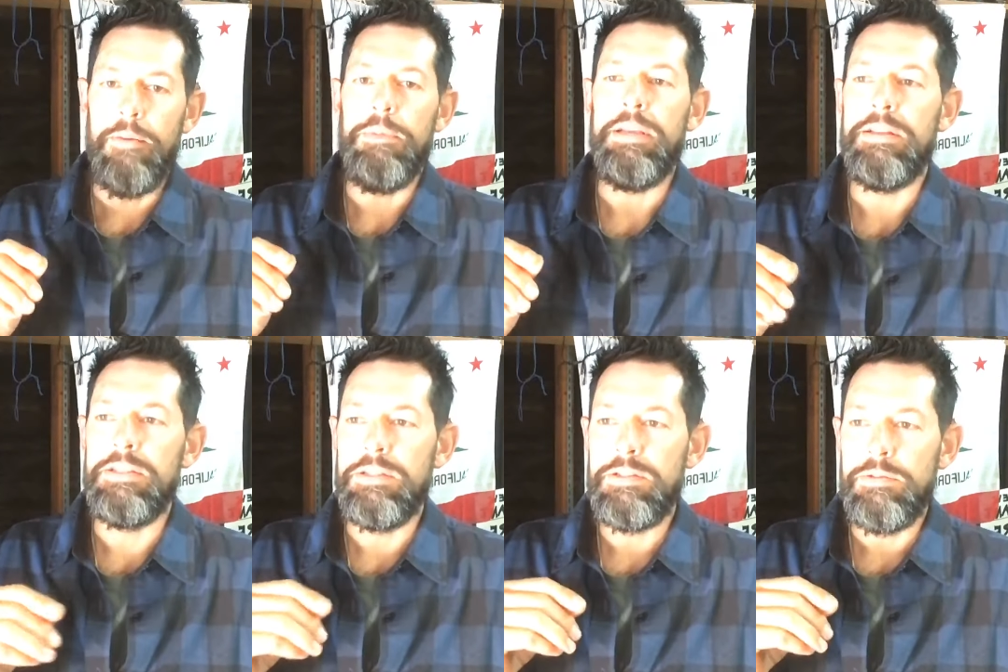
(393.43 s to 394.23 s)

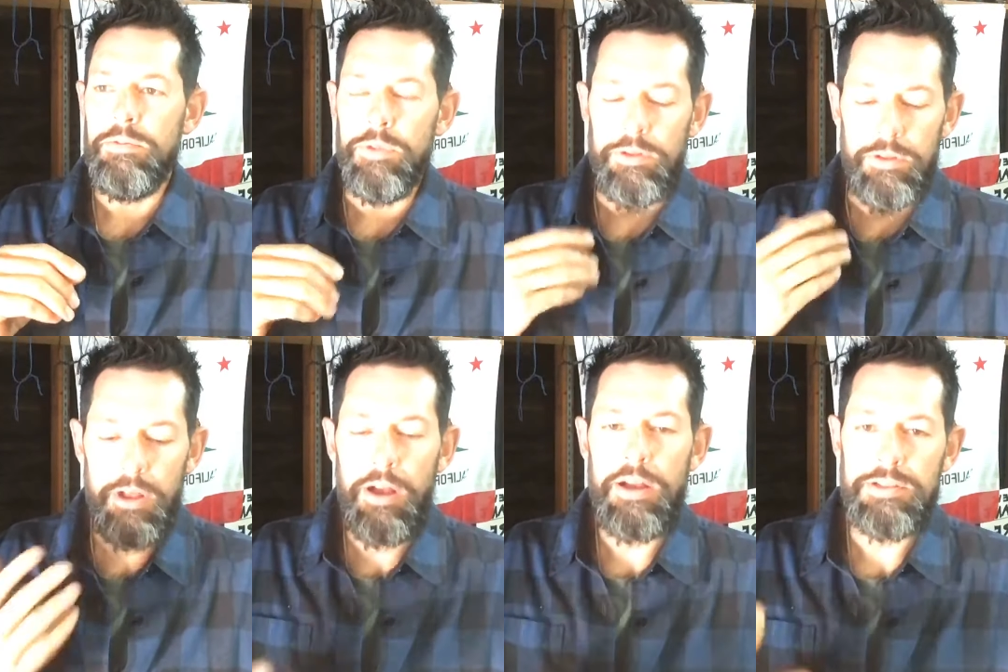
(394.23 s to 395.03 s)
because it's the
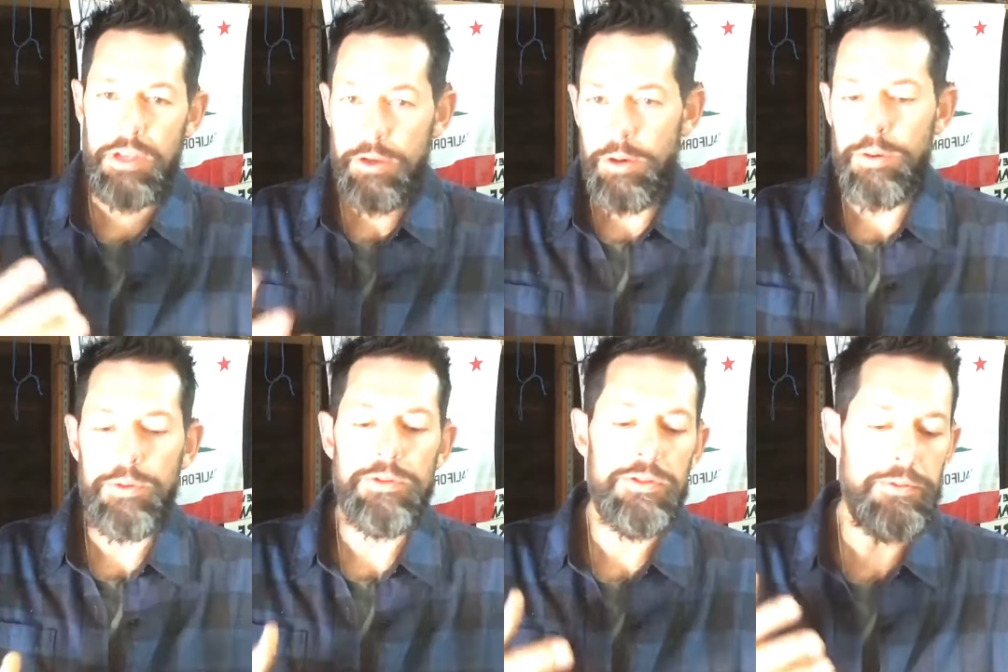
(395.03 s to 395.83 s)
laws, the
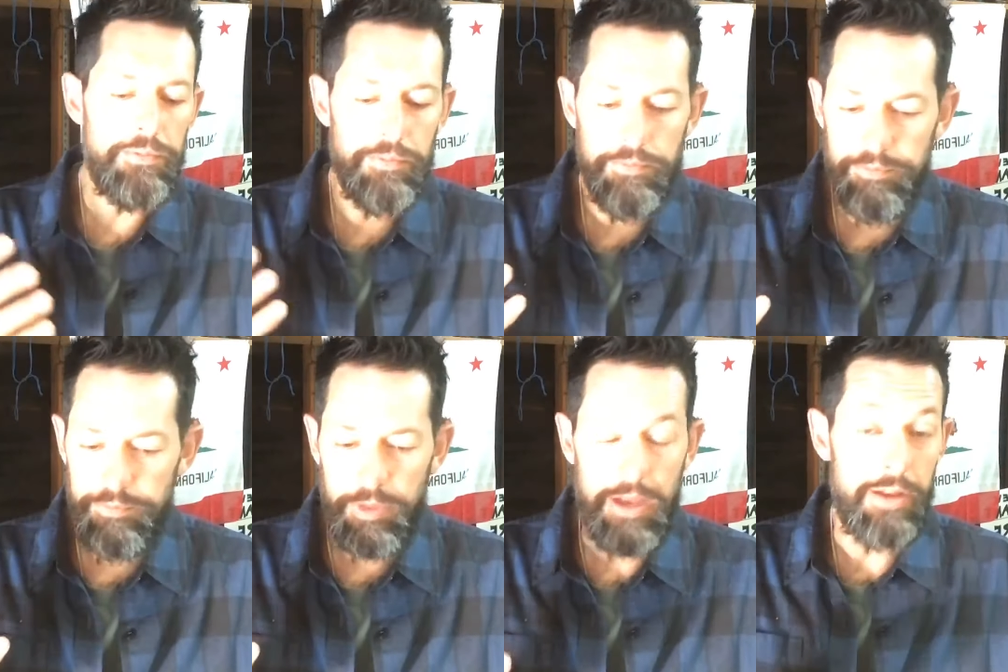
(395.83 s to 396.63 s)
codes,
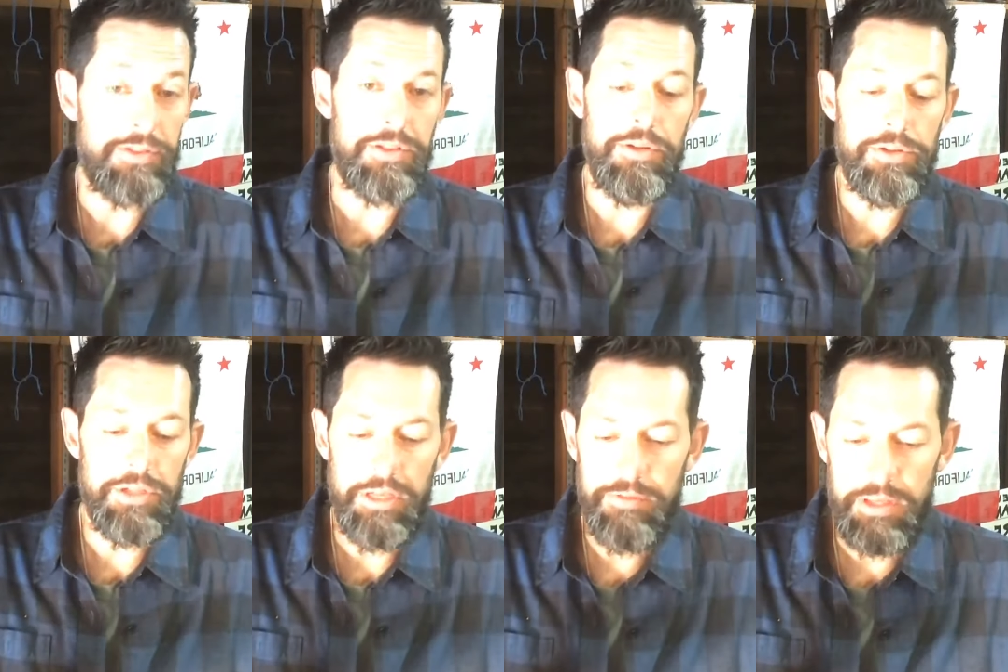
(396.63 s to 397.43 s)
the
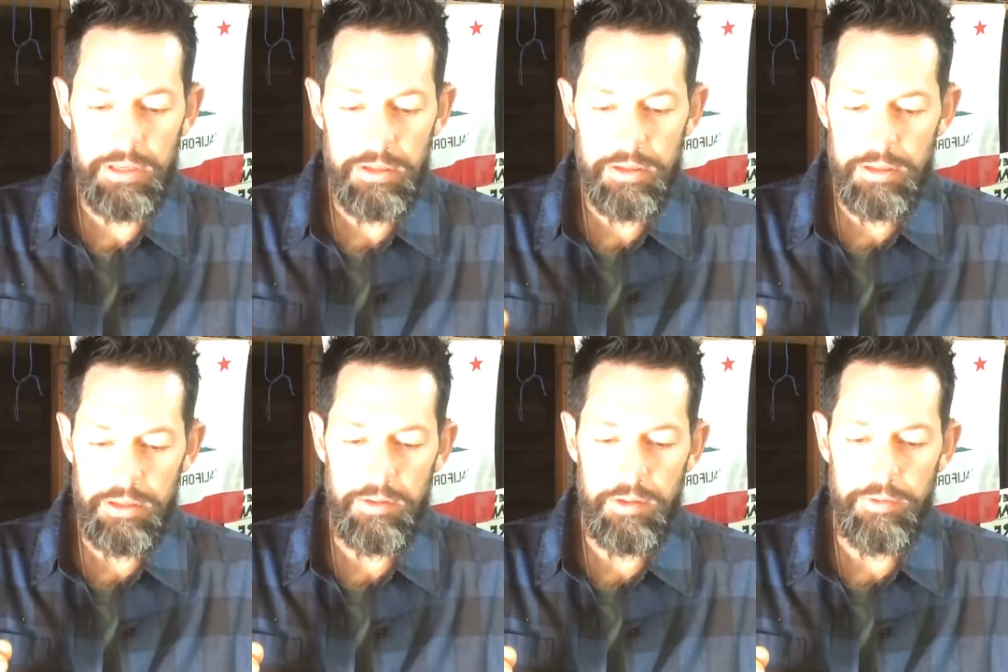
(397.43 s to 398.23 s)
Constitution, even
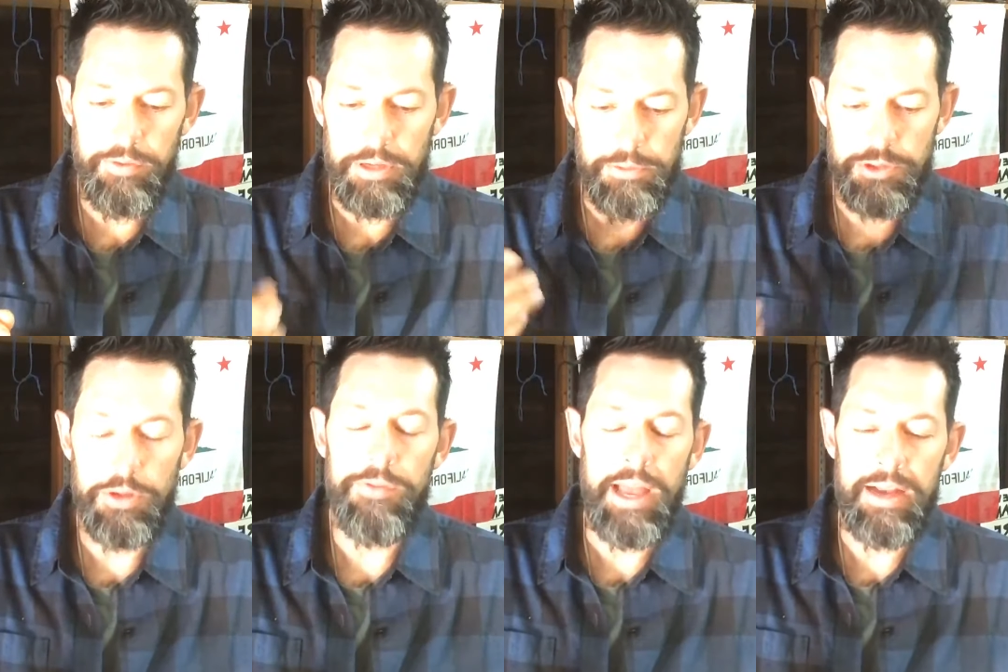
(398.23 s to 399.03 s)
the Federal
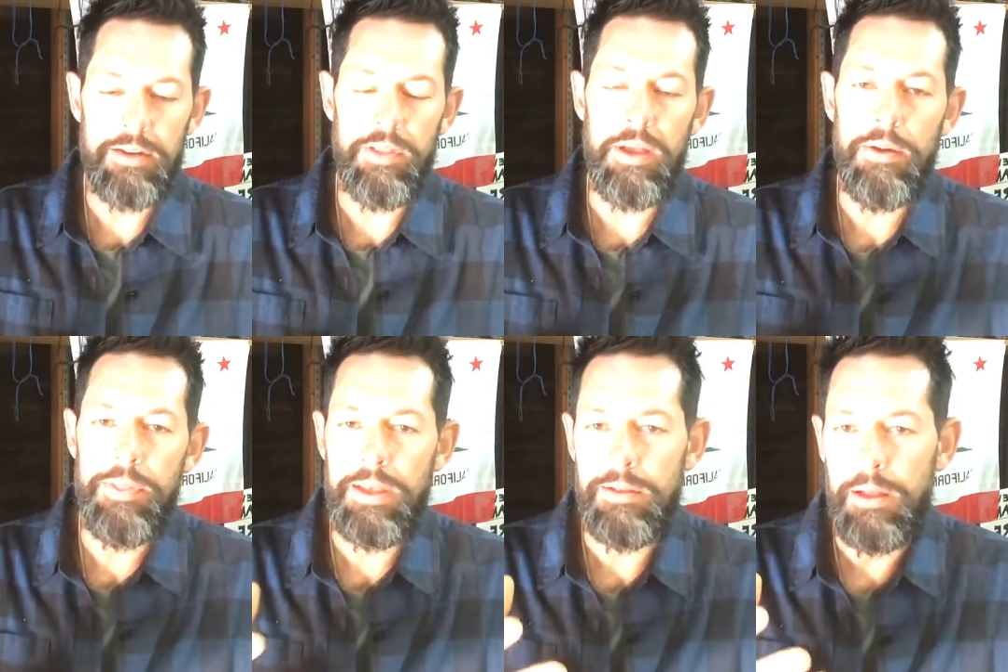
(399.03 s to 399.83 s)
Reserve Act. They
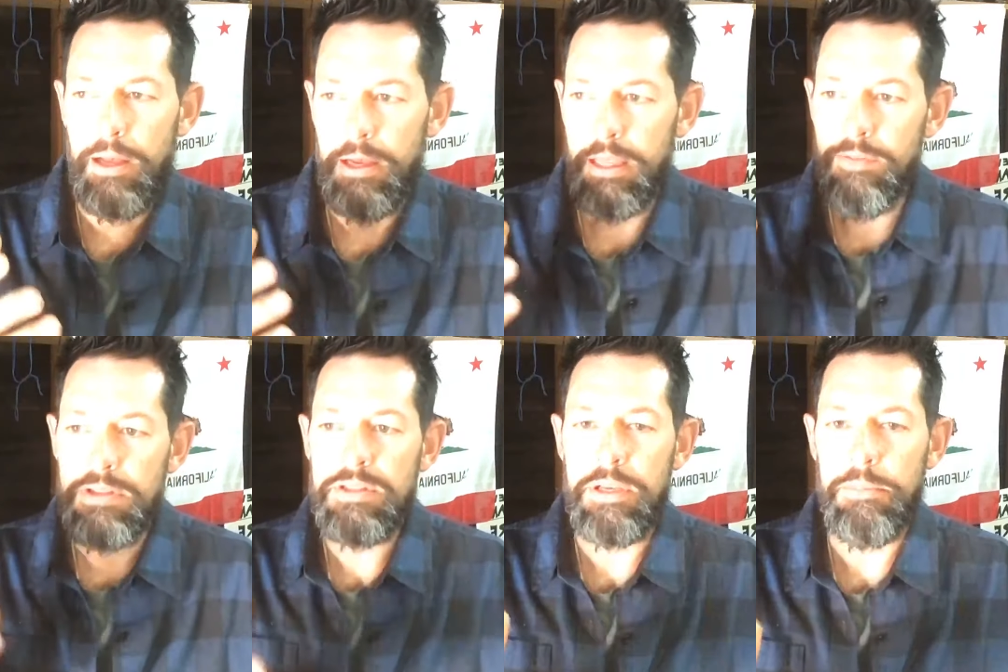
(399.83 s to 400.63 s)
give
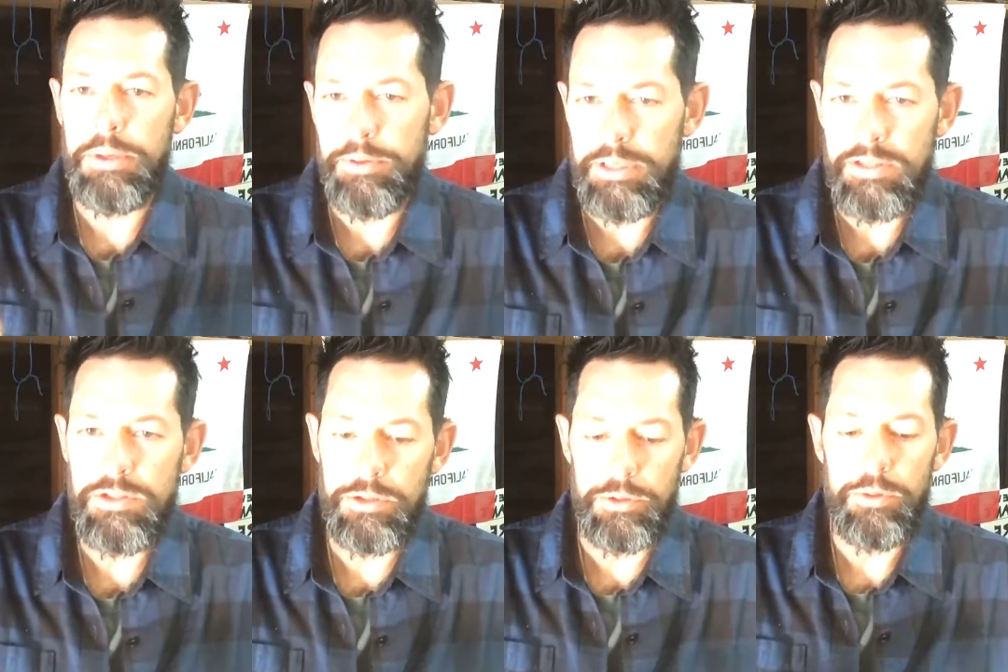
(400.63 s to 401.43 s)
us the ability
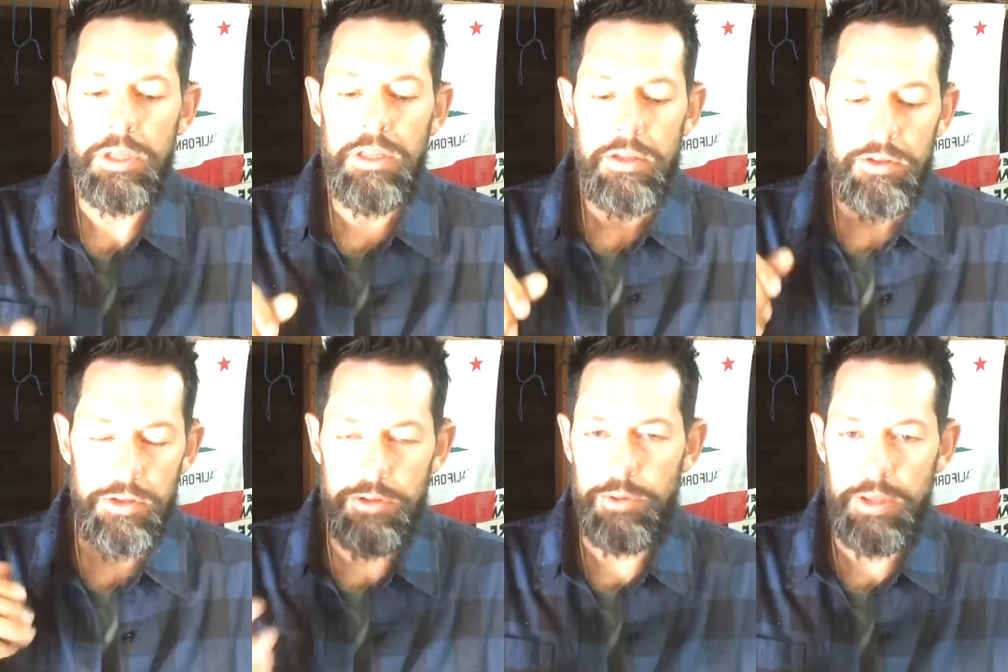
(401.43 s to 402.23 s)
to
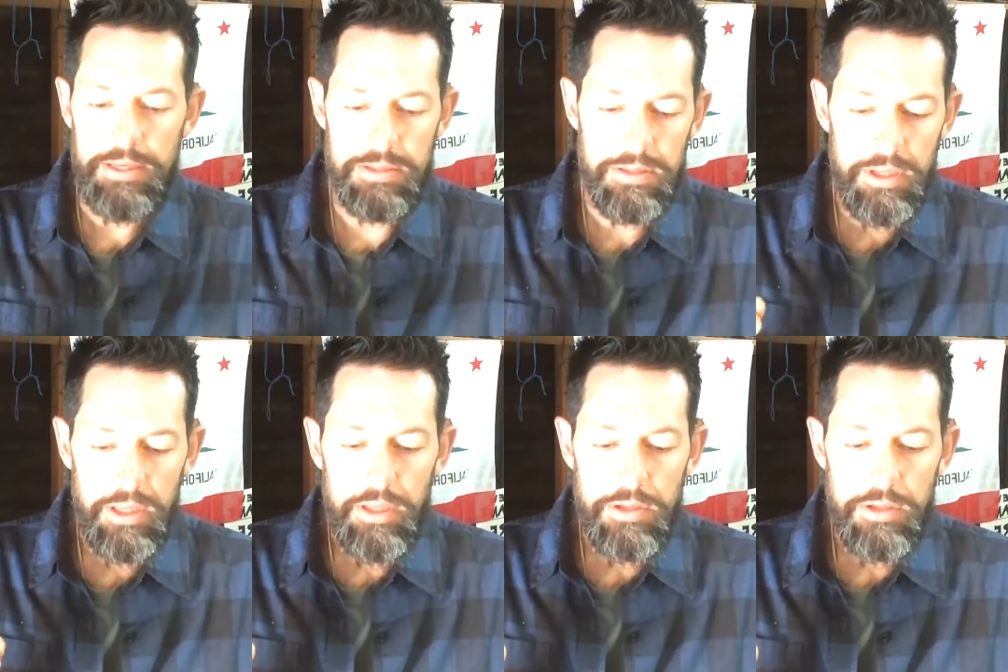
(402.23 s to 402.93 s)
do this.